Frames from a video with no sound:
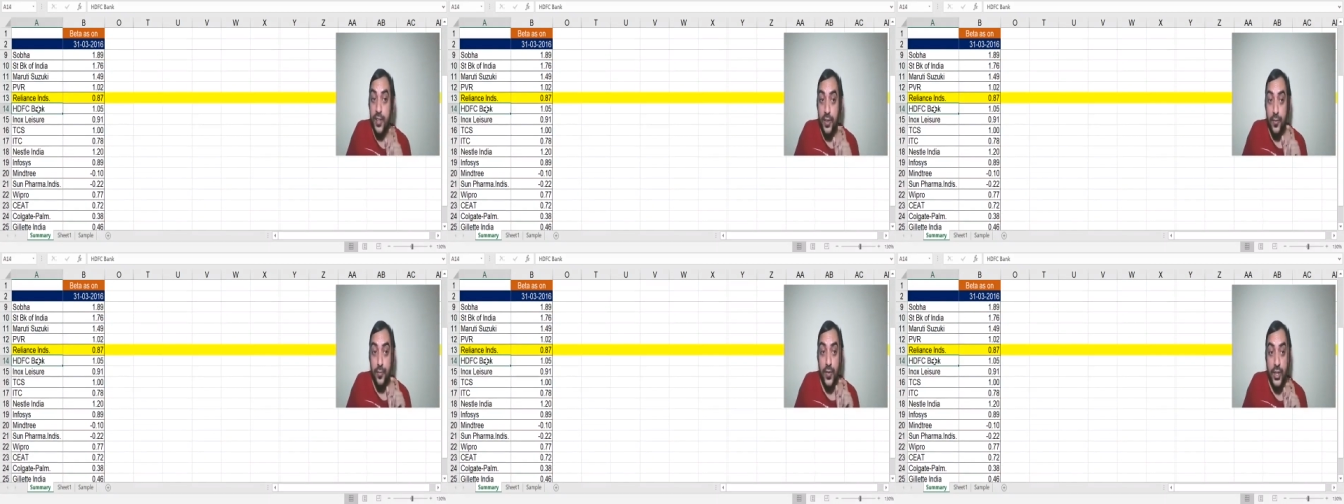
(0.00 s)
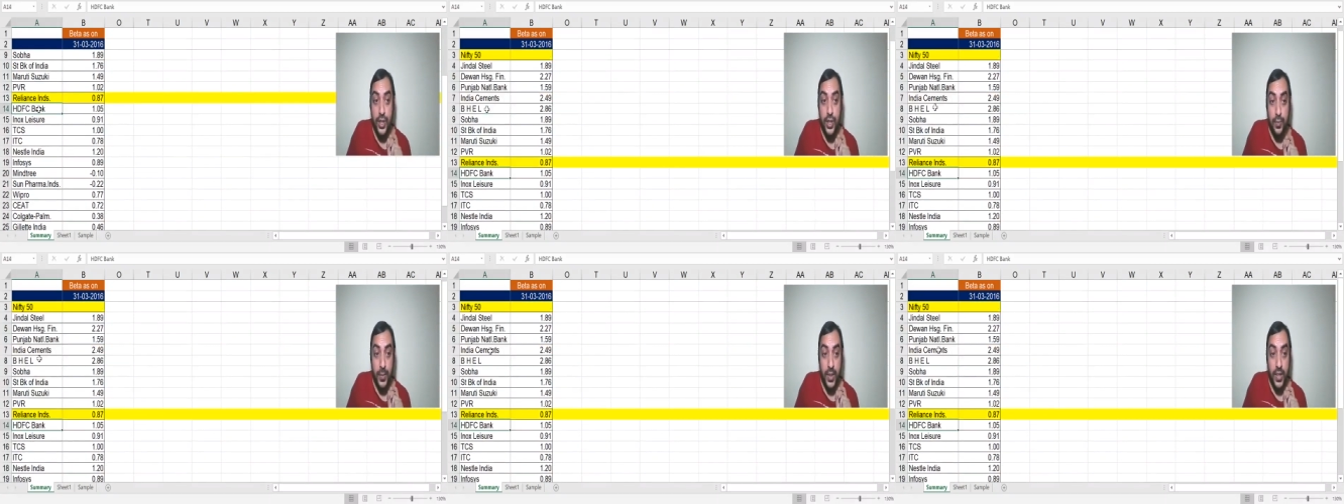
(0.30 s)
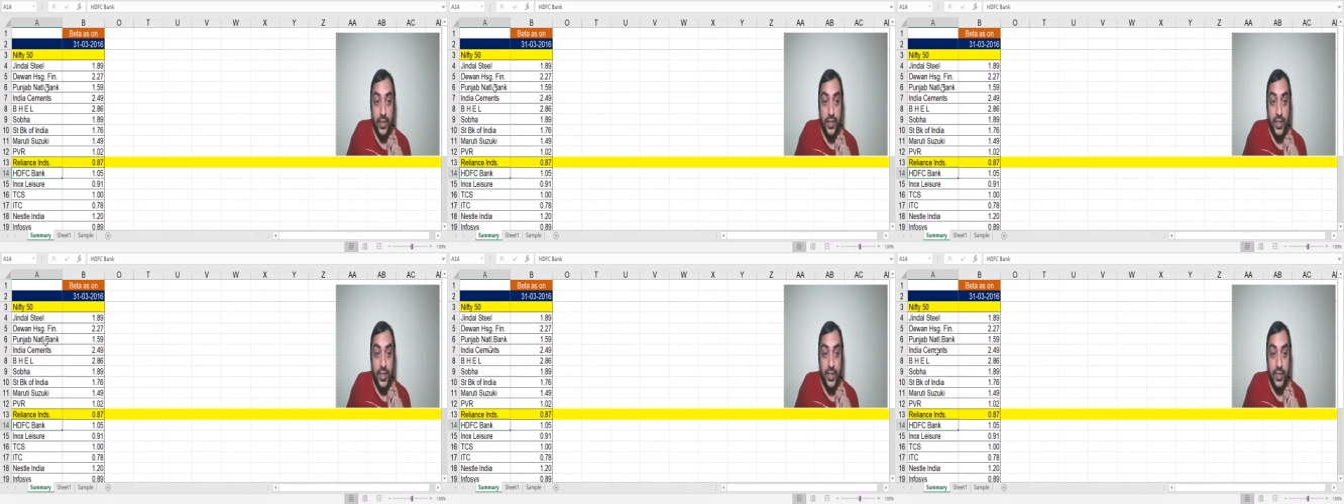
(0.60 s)
which
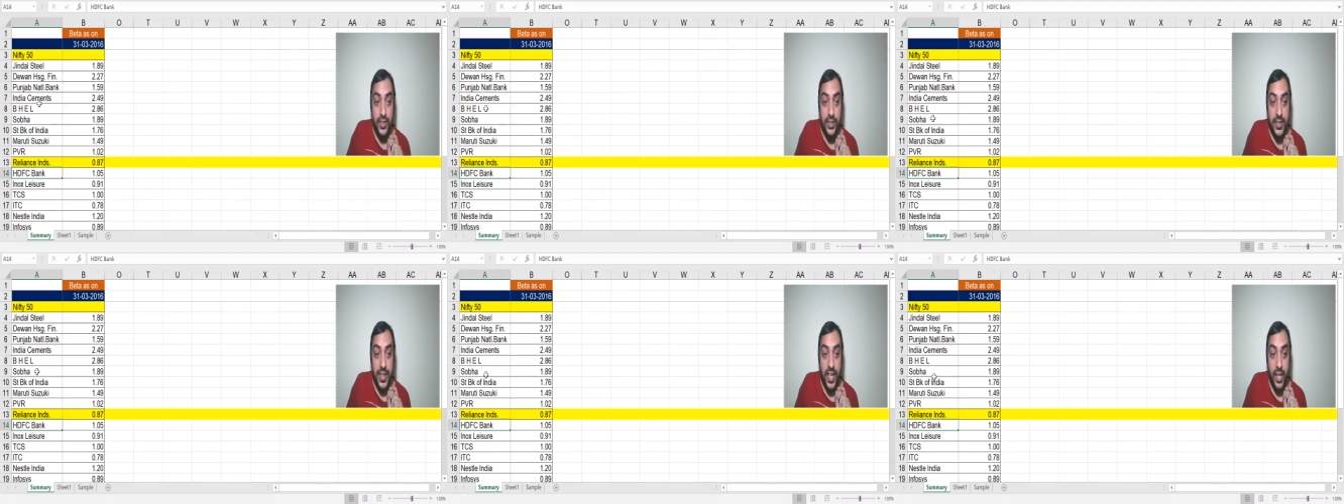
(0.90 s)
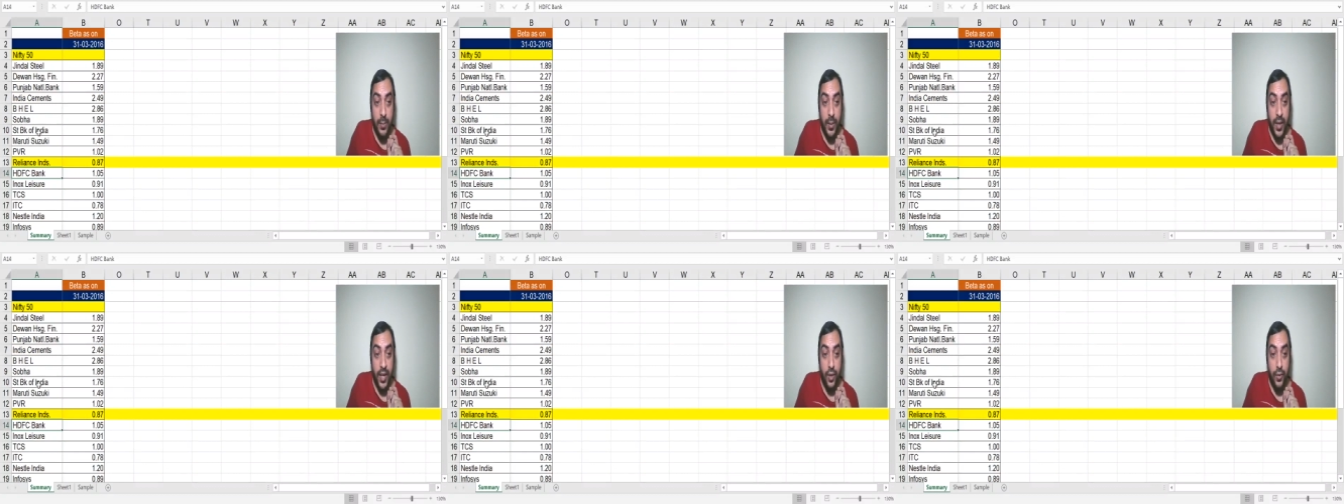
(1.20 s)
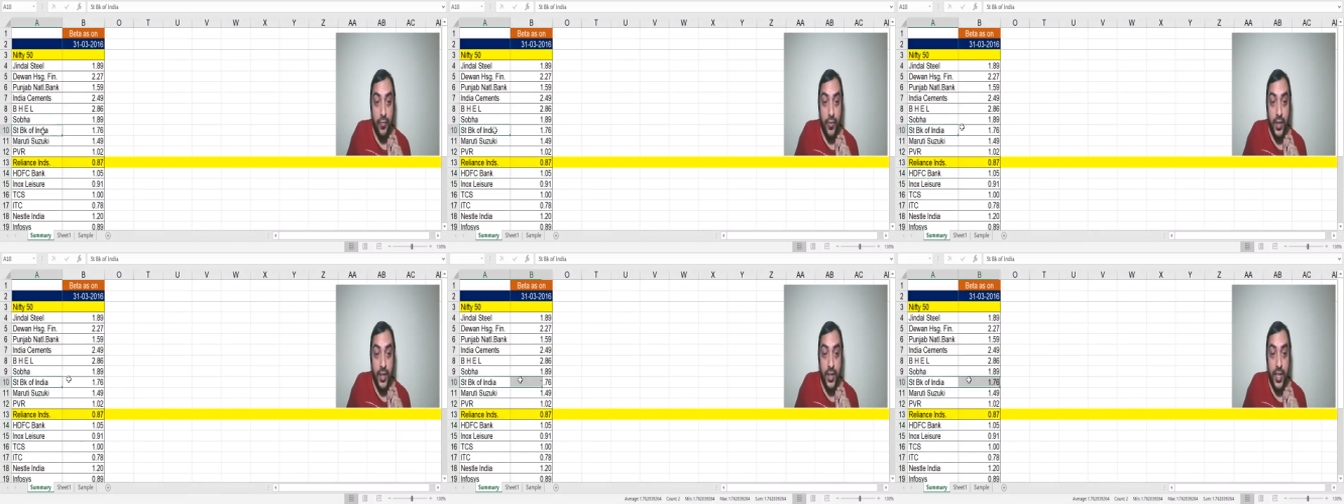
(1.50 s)
means the State Bank
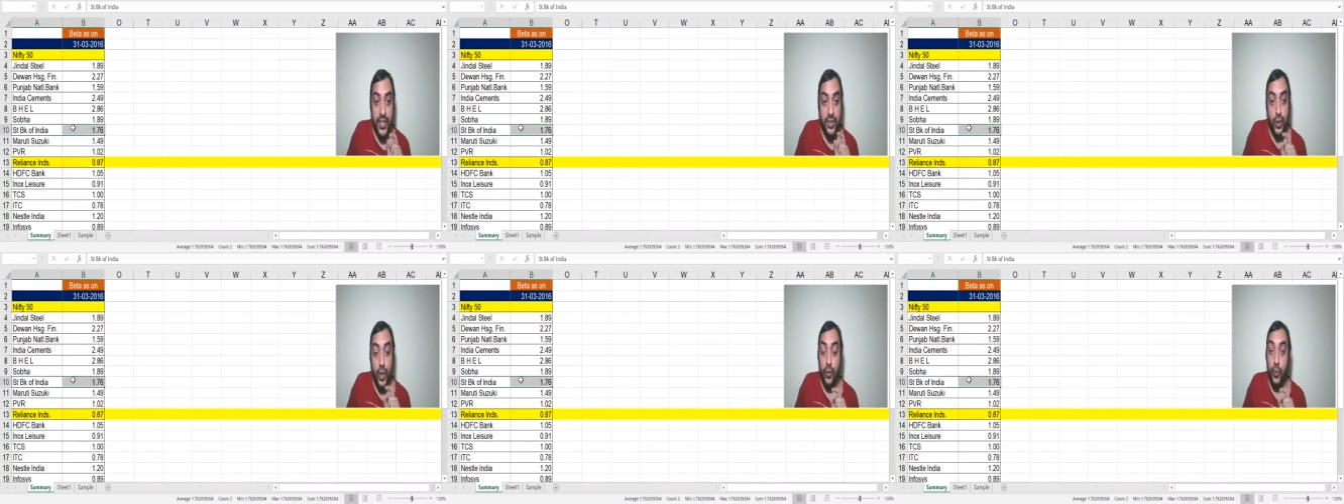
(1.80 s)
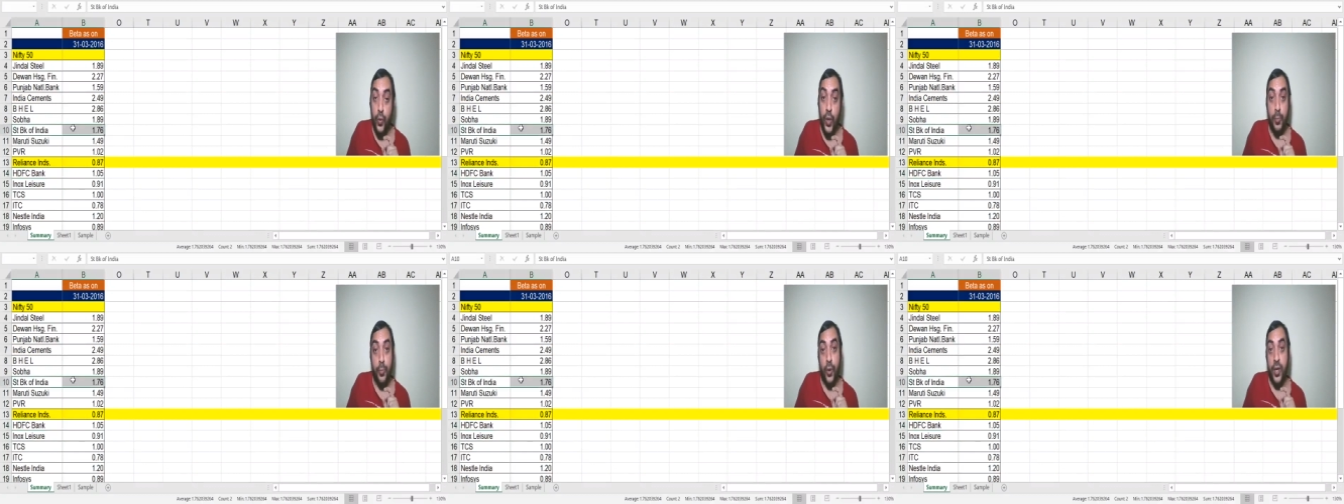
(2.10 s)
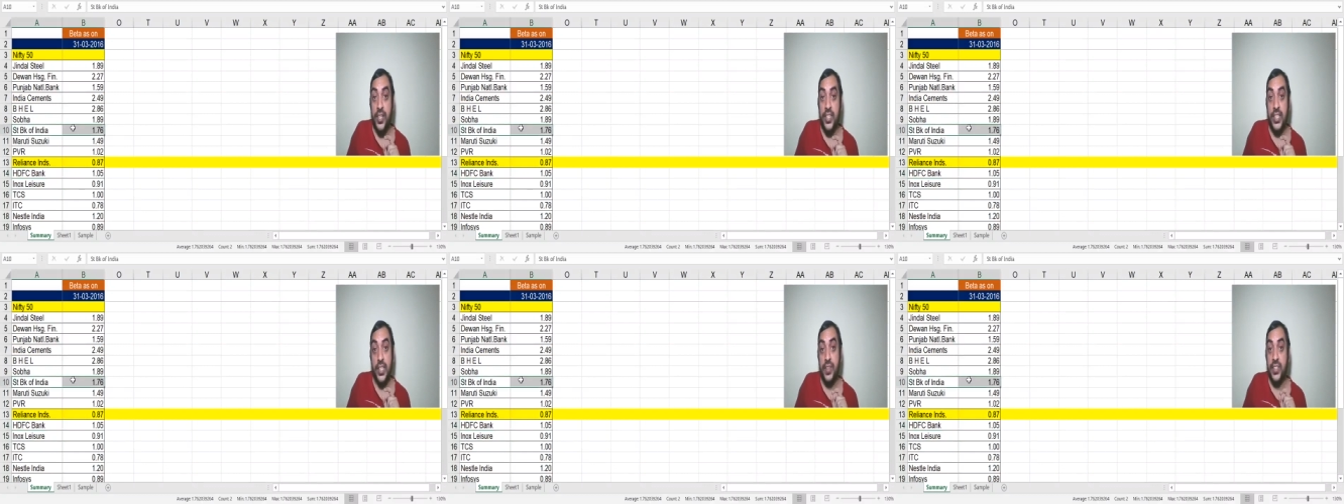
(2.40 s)
of India has got
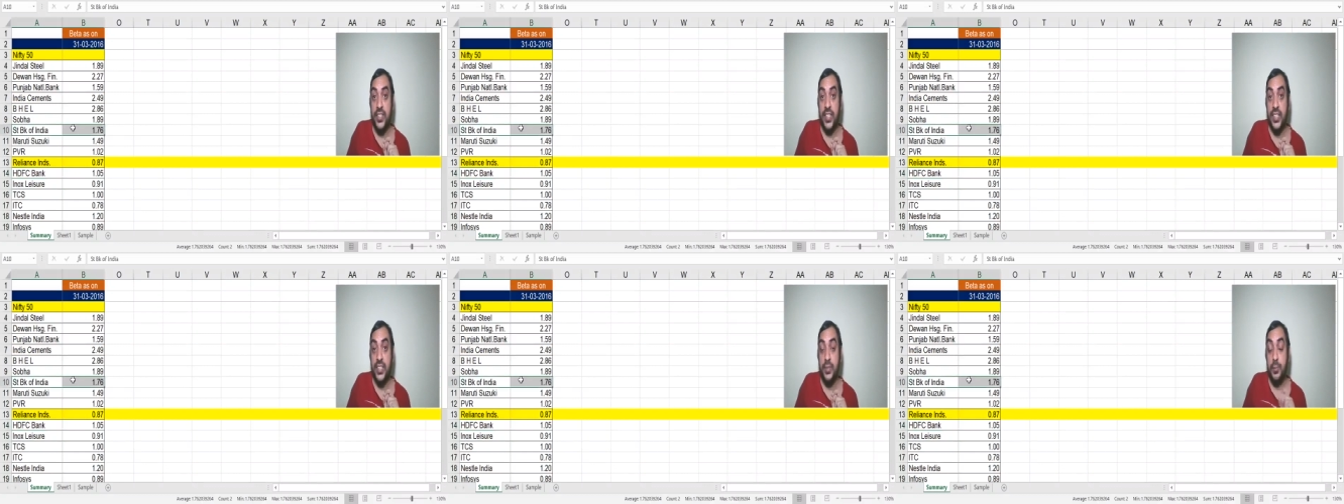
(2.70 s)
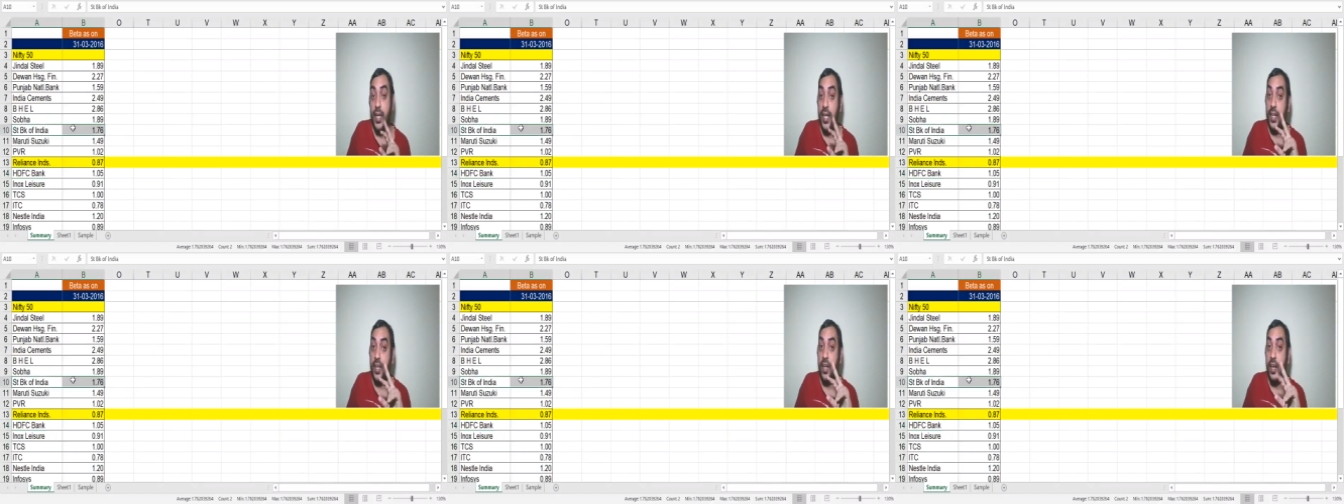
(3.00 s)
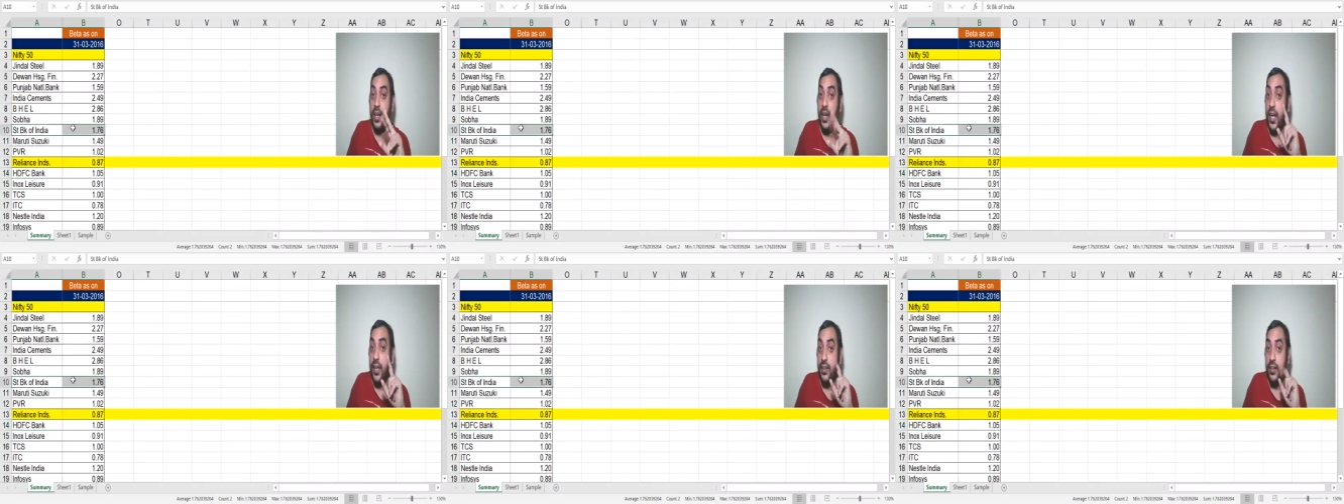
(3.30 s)
1.76
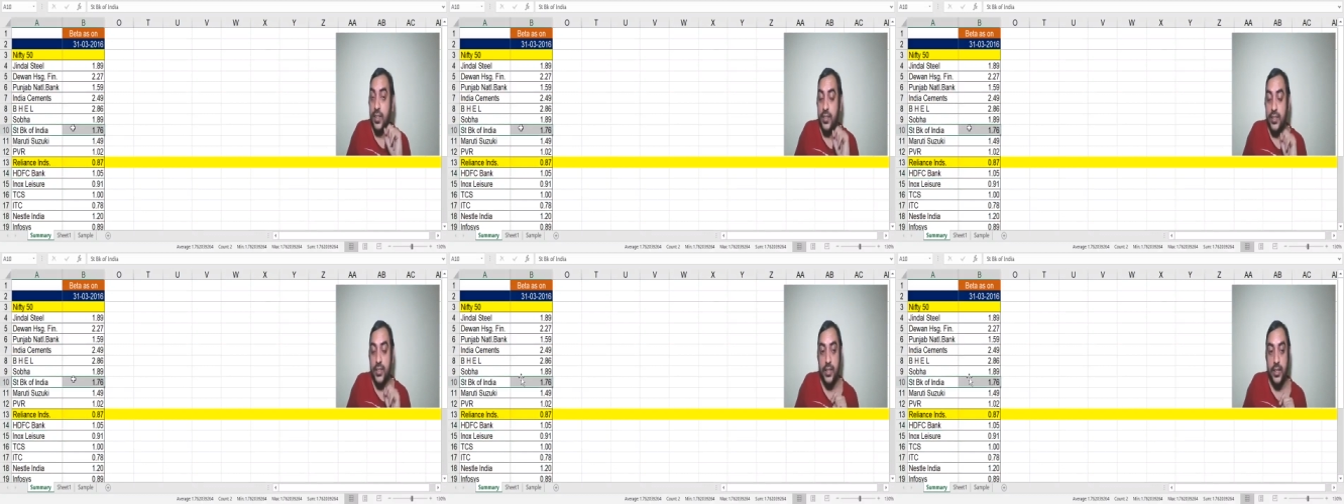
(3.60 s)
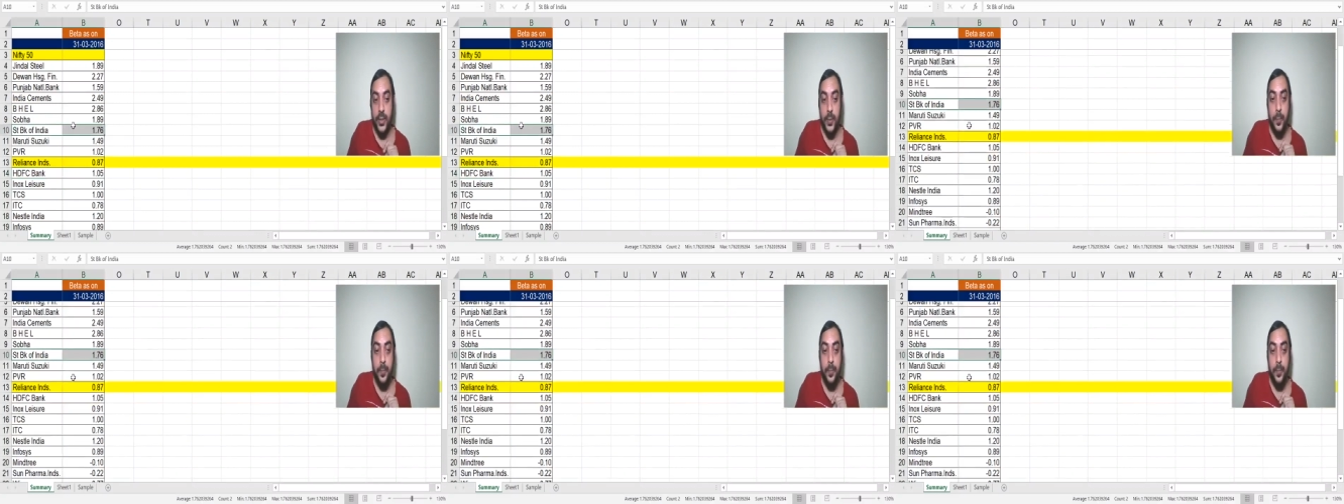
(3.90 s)
beta, high risk.